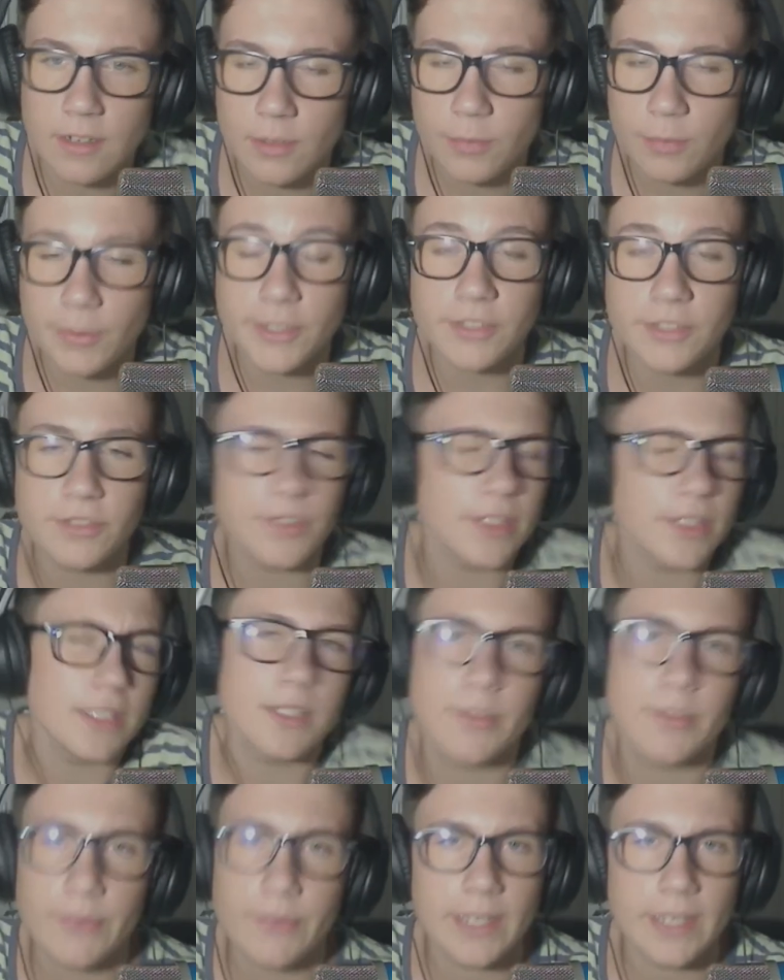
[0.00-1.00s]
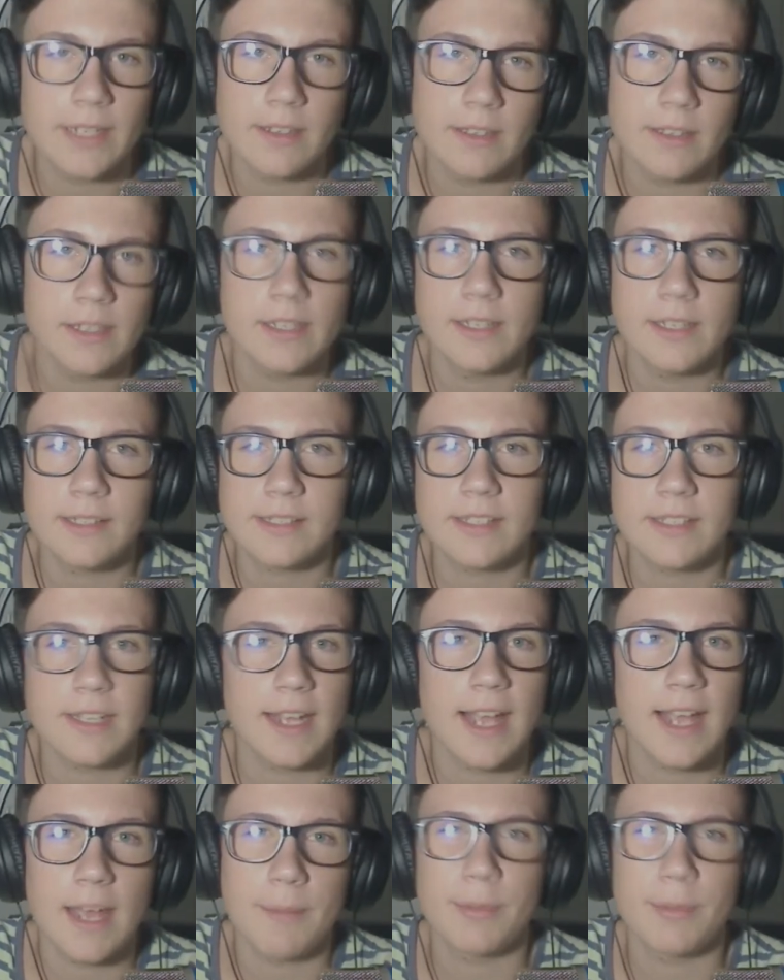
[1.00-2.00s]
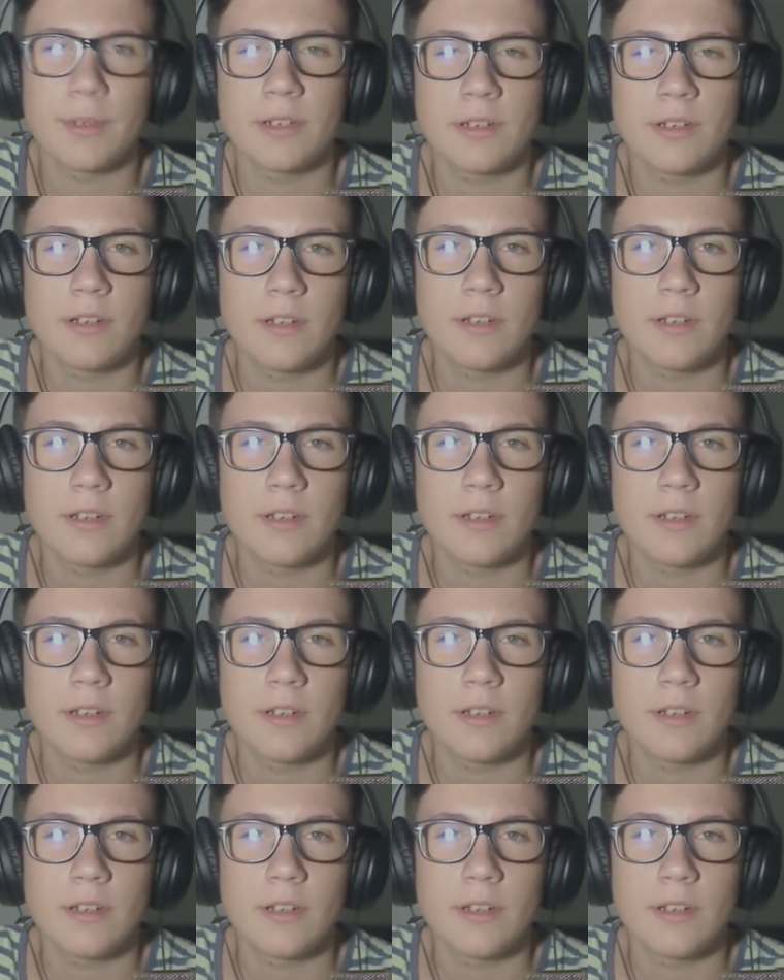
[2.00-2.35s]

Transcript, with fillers: Which, it's fine. It's gonna happen.